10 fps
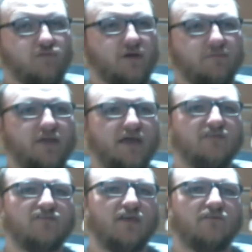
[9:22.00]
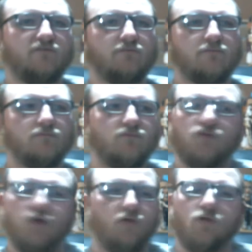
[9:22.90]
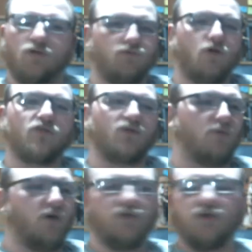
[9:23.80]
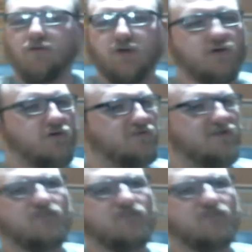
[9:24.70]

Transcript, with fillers: want to play it safe. You don't want to rock the boat. You don't want to cause any